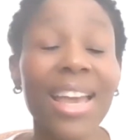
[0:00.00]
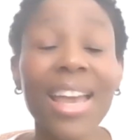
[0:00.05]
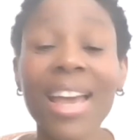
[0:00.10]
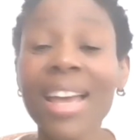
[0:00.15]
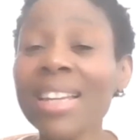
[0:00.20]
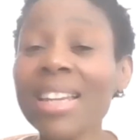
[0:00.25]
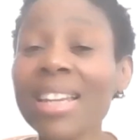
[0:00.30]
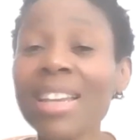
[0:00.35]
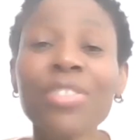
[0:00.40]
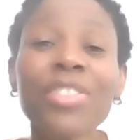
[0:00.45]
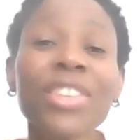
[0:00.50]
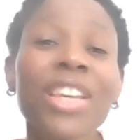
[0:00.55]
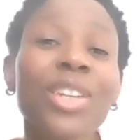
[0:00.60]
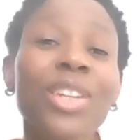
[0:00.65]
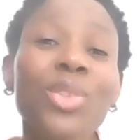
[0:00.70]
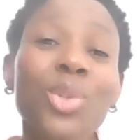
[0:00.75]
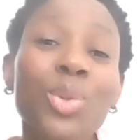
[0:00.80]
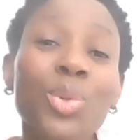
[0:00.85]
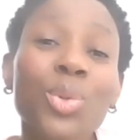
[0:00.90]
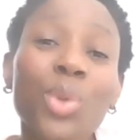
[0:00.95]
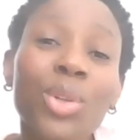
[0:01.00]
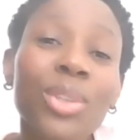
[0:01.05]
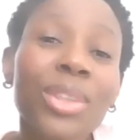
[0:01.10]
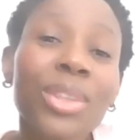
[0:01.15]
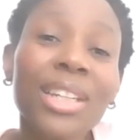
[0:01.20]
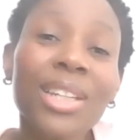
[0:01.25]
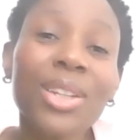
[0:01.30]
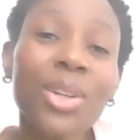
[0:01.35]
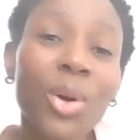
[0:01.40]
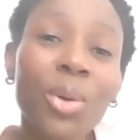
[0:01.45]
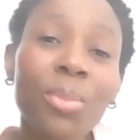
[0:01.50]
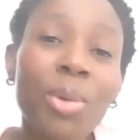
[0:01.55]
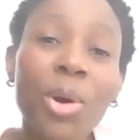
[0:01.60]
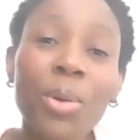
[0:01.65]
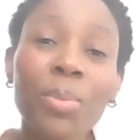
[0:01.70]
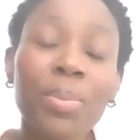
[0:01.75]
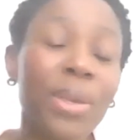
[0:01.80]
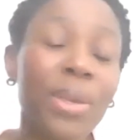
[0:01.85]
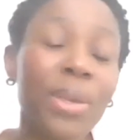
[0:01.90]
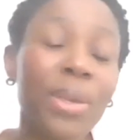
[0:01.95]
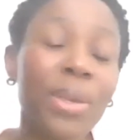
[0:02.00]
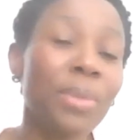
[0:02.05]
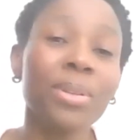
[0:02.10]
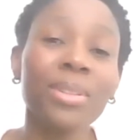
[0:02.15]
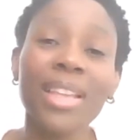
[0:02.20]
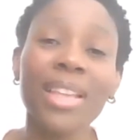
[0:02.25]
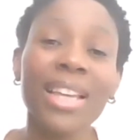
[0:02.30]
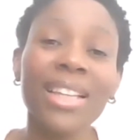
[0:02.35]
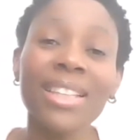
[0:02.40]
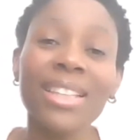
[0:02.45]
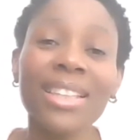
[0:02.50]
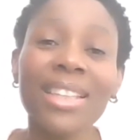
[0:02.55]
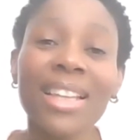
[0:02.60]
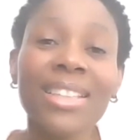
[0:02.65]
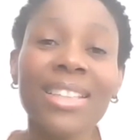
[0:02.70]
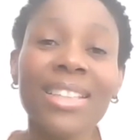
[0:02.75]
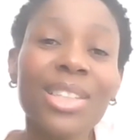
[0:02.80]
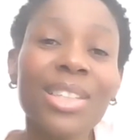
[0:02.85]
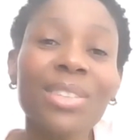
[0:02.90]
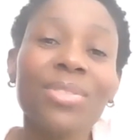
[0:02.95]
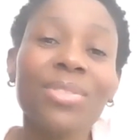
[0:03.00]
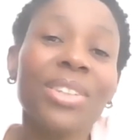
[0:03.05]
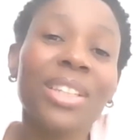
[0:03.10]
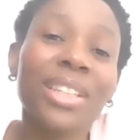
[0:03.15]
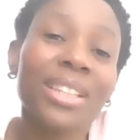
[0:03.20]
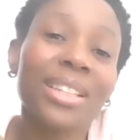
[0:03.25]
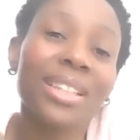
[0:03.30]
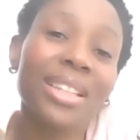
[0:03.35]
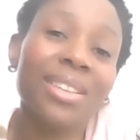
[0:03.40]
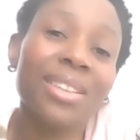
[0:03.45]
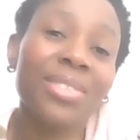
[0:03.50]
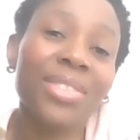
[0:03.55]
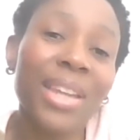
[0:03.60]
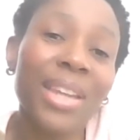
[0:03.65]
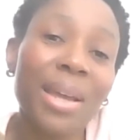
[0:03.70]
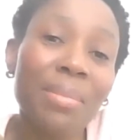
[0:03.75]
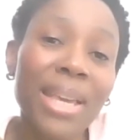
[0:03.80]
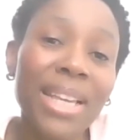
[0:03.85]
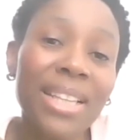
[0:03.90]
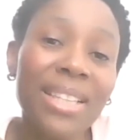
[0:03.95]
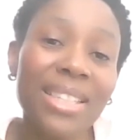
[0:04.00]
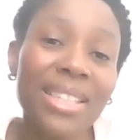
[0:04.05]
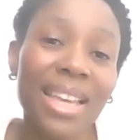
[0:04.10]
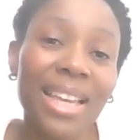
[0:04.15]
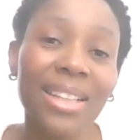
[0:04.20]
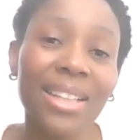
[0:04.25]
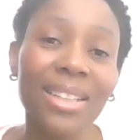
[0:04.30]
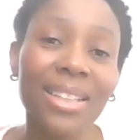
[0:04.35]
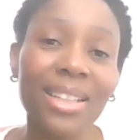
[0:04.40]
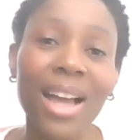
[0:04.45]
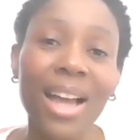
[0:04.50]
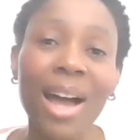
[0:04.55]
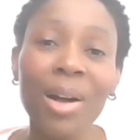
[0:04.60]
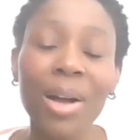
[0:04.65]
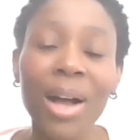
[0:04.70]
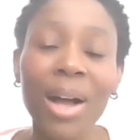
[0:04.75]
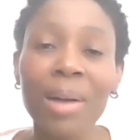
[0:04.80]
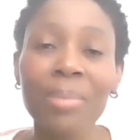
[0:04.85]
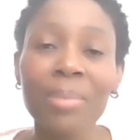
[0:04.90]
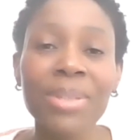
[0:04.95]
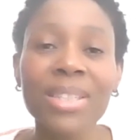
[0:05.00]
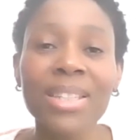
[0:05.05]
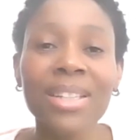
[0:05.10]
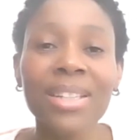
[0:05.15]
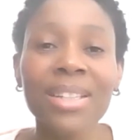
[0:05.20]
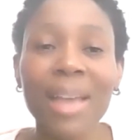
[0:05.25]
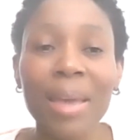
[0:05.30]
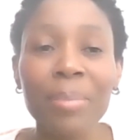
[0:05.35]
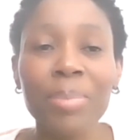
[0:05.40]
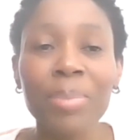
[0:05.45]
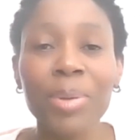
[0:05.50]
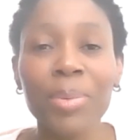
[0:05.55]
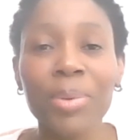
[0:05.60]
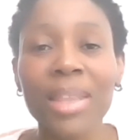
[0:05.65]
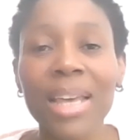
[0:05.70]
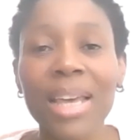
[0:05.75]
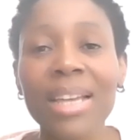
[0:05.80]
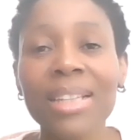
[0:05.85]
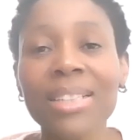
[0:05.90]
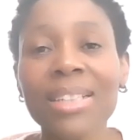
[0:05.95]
And if there are two or three or more people, then that's even amazing. I'm still happy with that.